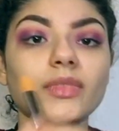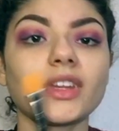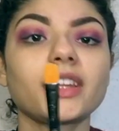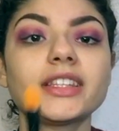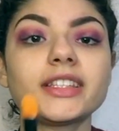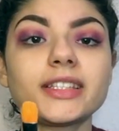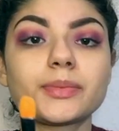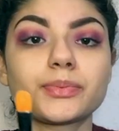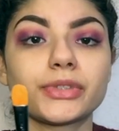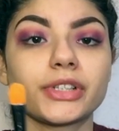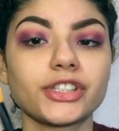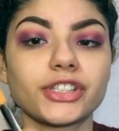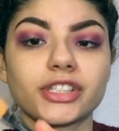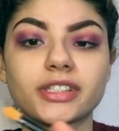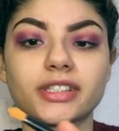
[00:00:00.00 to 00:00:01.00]
this
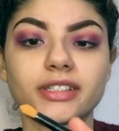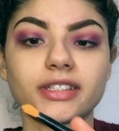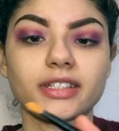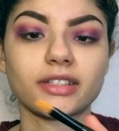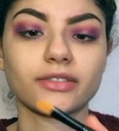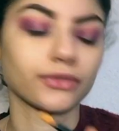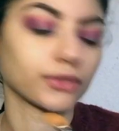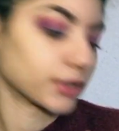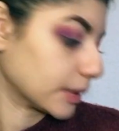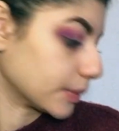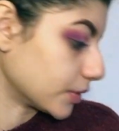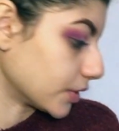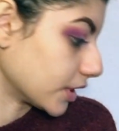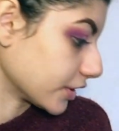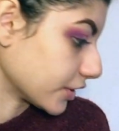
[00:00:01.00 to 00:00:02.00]
brush. This is a Sephora
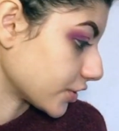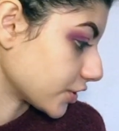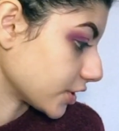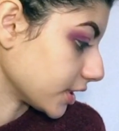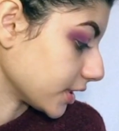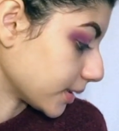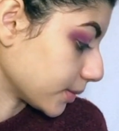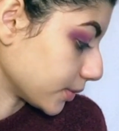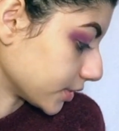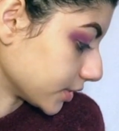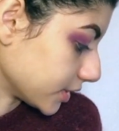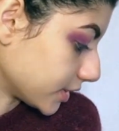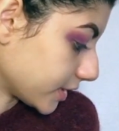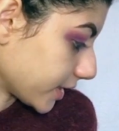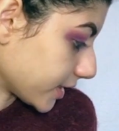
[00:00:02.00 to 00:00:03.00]
brush, and I'm
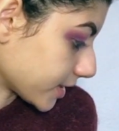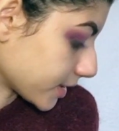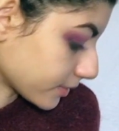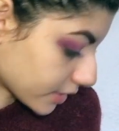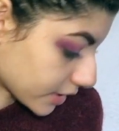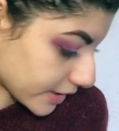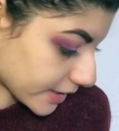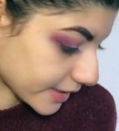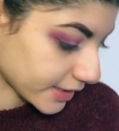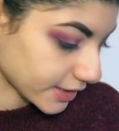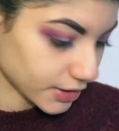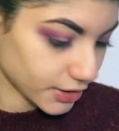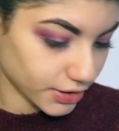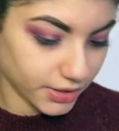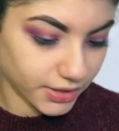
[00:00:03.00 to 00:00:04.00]
gonna take some
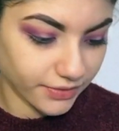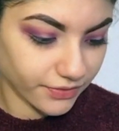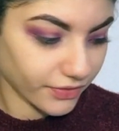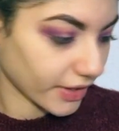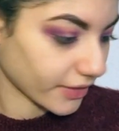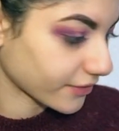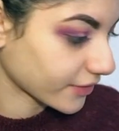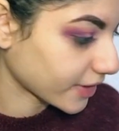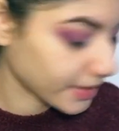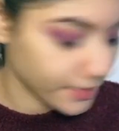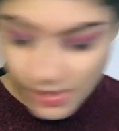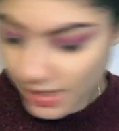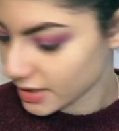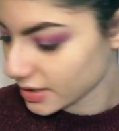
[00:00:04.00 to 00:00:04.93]
concealer if I find my